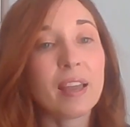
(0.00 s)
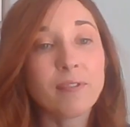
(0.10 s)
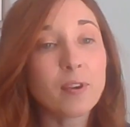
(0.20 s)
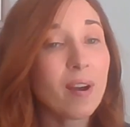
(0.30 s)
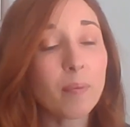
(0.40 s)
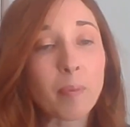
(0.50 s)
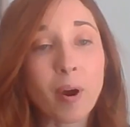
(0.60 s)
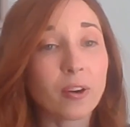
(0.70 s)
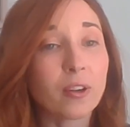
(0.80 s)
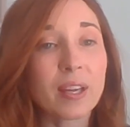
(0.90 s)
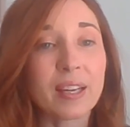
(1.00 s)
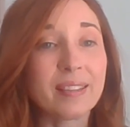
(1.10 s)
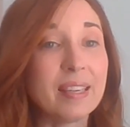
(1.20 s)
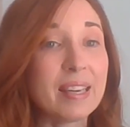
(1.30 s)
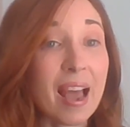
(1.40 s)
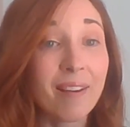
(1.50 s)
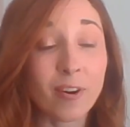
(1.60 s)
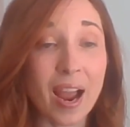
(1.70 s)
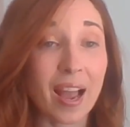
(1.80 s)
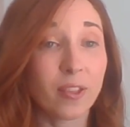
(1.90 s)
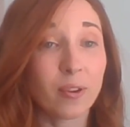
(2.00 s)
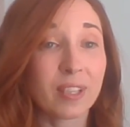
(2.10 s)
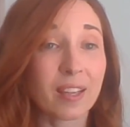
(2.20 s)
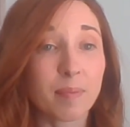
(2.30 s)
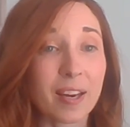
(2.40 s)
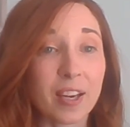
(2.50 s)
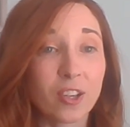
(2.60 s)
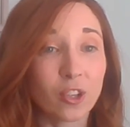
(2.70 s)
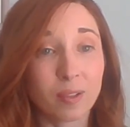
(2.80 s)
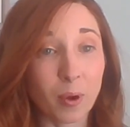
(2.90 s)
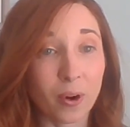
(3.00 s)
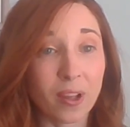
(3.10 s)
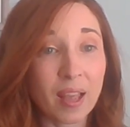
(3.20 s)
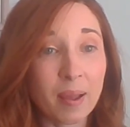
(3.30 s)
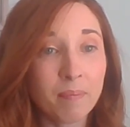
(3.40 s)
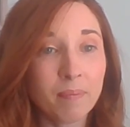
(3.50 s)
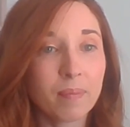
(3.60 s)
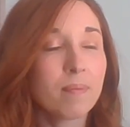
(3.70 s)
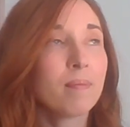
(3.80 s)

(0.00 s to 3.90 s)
If you have a partner that has never had those expectations put on them,